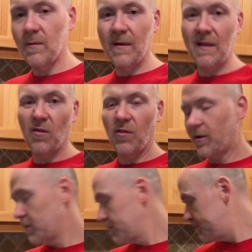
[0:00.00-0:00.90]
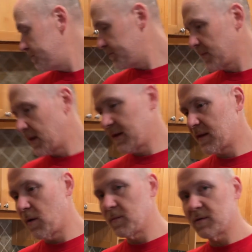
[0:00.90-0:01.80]
be a little thicker. I like
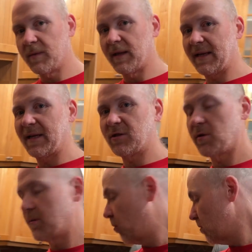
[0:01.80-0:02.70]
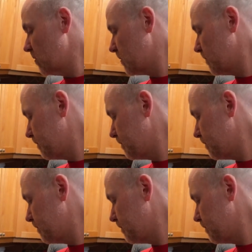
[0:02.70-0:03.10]
them almost to be like ice cream bowls.